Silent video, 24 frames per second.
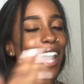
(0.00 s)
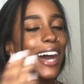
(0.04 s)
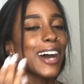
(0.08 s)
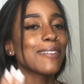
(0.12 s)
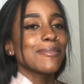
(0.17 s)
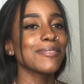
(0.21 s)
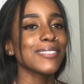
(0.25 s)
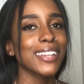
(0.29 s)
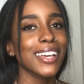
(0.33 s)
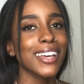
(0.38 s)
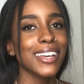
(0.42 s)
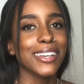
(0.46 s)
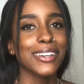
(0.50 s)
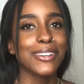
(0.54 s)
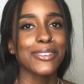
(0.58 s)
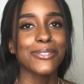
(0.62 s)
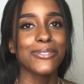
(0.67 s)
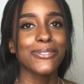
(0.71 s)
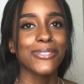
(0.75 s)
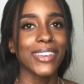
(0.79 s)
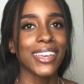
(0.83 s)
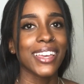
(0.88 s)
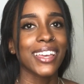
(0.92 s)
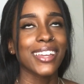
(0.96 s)
I'm not a
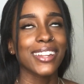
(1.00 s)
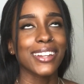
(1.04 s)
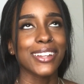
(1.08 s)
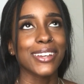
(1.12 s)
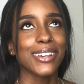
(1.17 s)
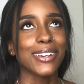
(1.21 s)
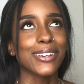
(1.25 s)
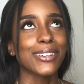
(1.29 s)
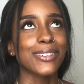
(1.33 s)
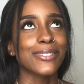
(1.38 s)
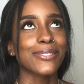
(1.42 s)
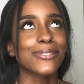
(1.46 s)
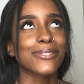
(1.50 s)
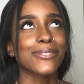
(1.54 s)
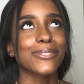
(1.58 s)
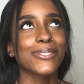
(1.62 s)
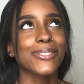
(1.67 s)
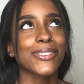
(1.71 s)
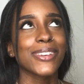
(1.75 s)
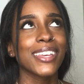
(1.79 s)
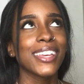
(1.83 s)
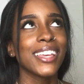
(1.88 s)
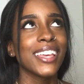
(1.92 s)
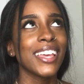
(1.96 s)
fan
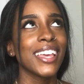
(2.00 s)
of